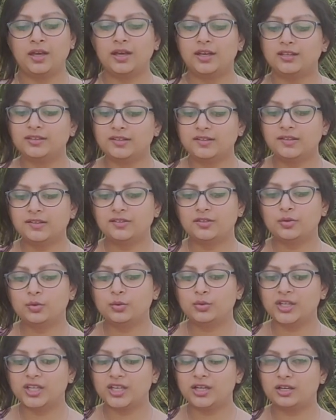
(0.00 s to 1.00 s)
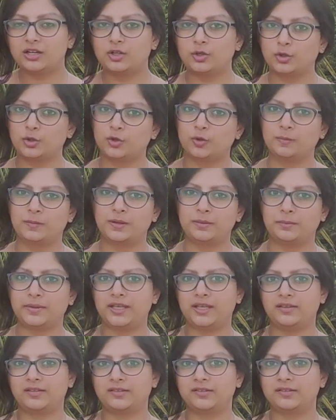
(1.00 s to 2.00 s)
And this is unique to human
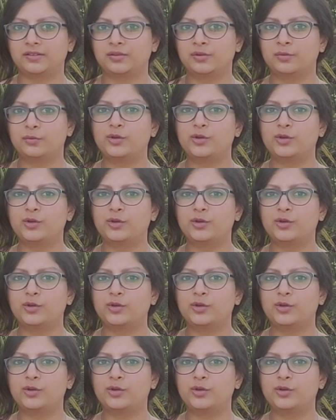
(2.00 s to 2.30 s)
beings.